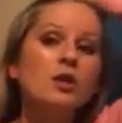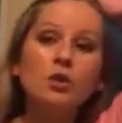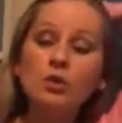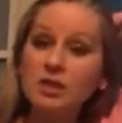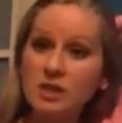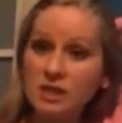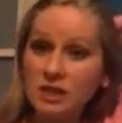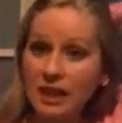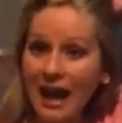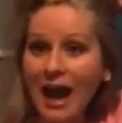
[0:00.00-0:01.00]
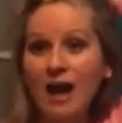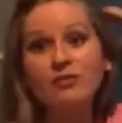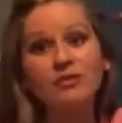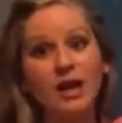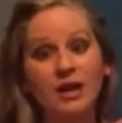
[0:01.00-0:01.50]
you can still
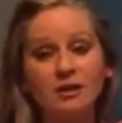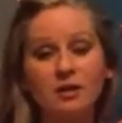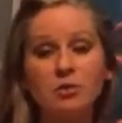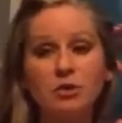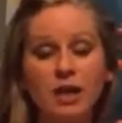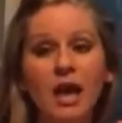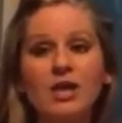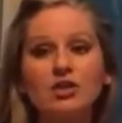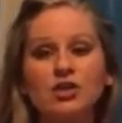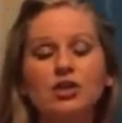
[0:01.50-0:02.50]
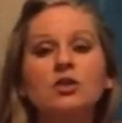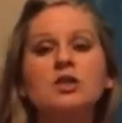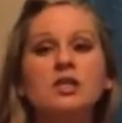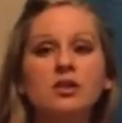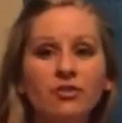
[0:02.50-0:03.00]
have that communication. You
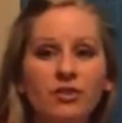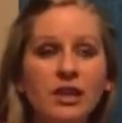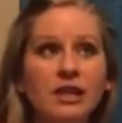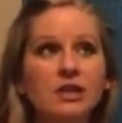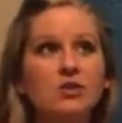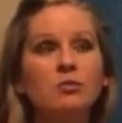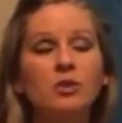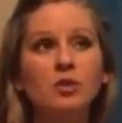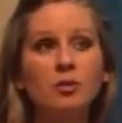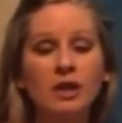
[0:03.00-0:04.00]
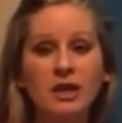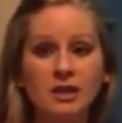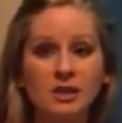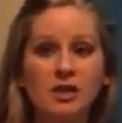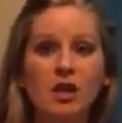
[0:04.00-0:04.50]
can still feel it. You might
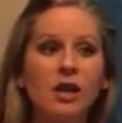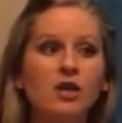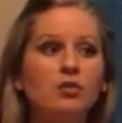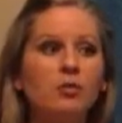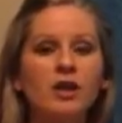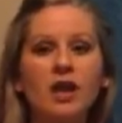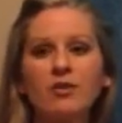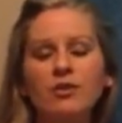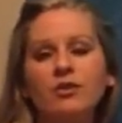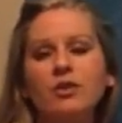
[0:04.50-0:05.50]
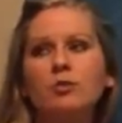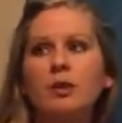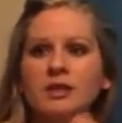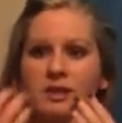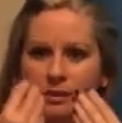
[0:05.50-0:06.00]
get a sign. You
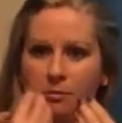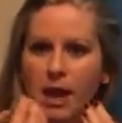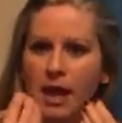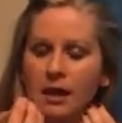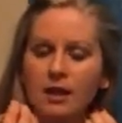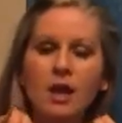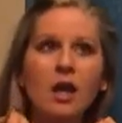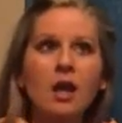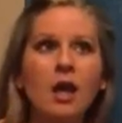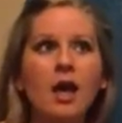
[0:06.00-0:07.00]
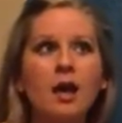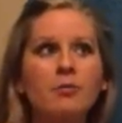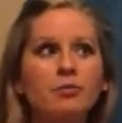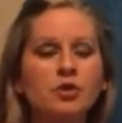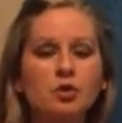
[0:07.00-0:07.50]
might smell.
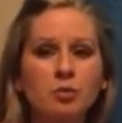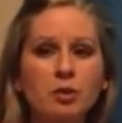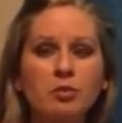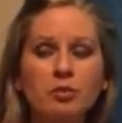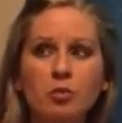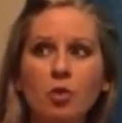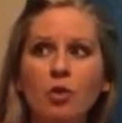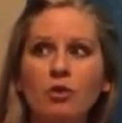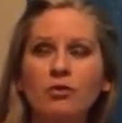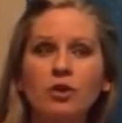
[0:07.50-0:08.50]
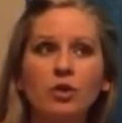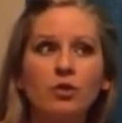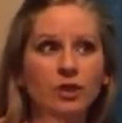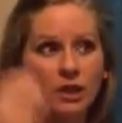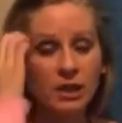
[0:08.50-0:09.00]
Some people report, you
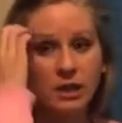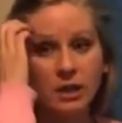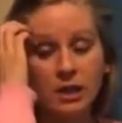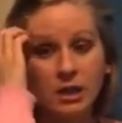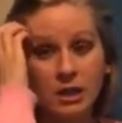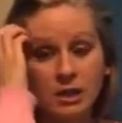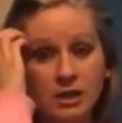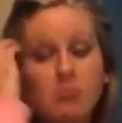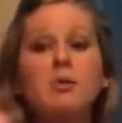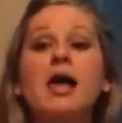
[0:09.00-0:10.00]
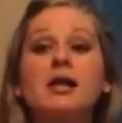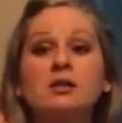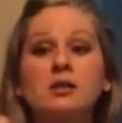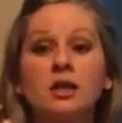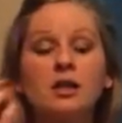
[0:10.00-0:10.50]
know, feeling
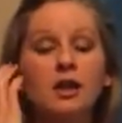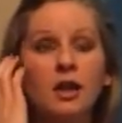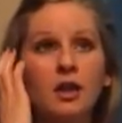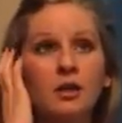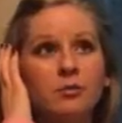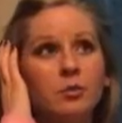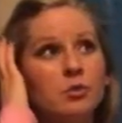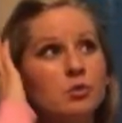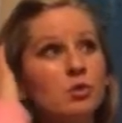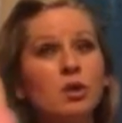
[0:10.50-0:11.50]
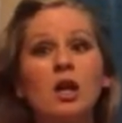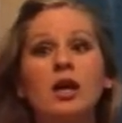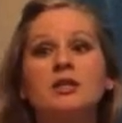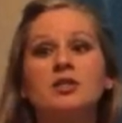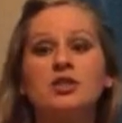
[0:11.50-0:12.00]
smells. Like there was one
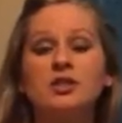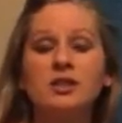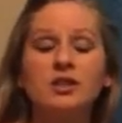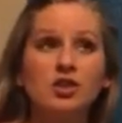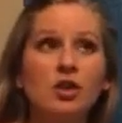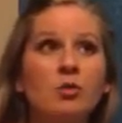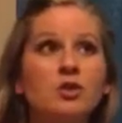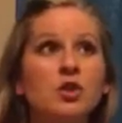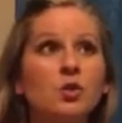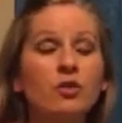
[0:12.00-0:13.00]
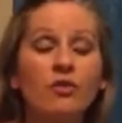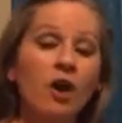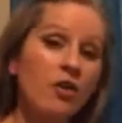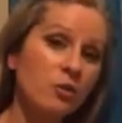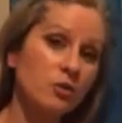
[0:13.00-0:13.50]
client and she said she always knew her
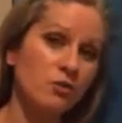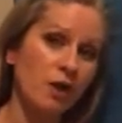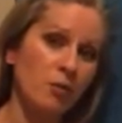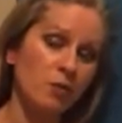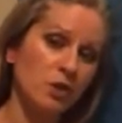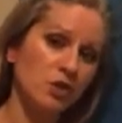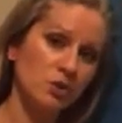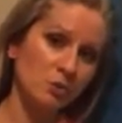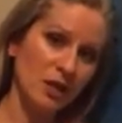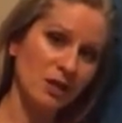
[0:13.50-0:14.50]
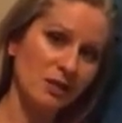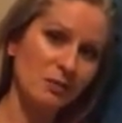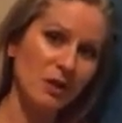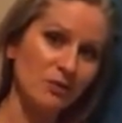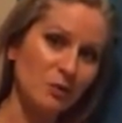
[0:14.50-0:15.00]
father was around because she would get a
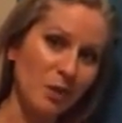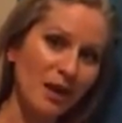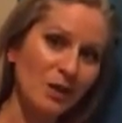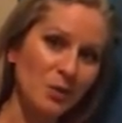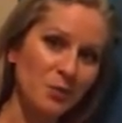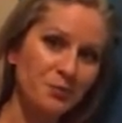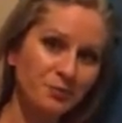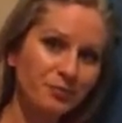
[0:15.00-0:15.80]
smell of tobacco,